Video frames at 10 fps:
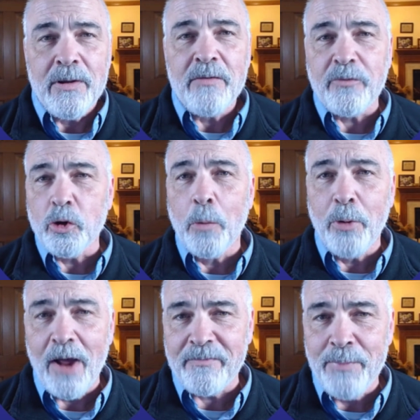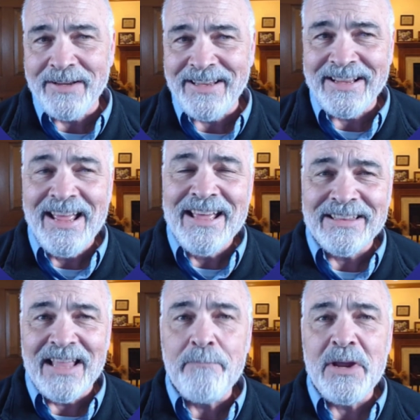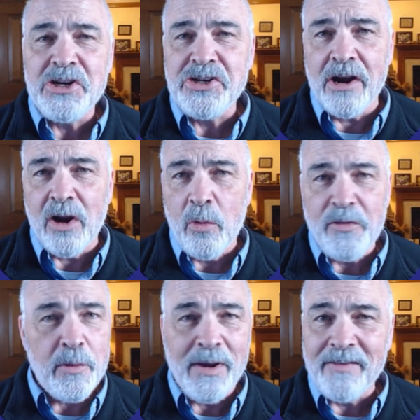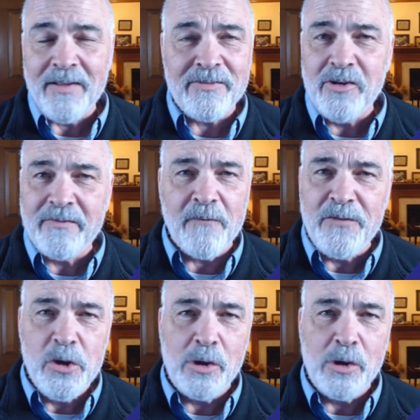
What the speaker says: circle prospecting. Let me share it with you because it's just a few